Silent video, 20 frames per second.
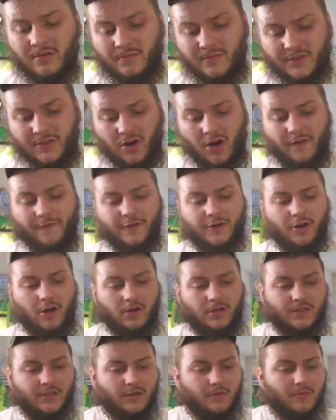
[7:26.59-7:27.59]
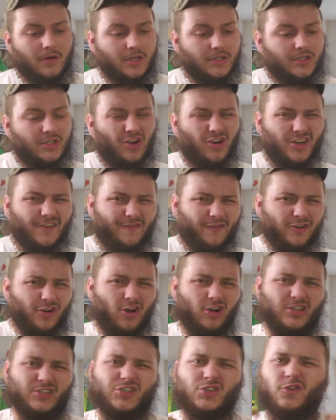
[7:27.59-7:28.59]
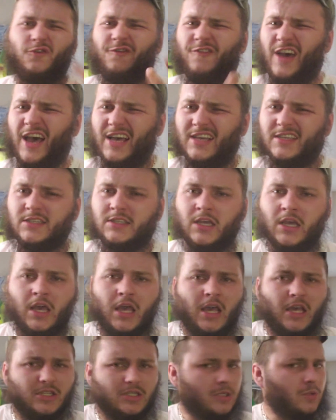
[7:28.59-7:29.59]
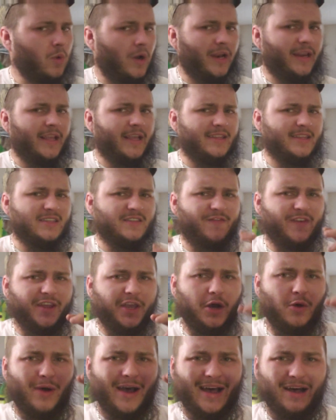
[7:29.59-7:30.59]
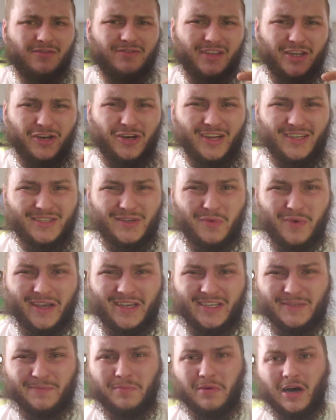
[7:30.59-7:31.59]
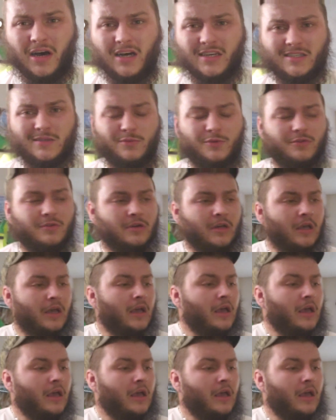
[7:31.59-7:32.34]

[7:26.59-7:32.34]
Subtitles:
Sorry for talking so much. Sorry for talking so fast. Just wanted to get this video out there as quick as possible.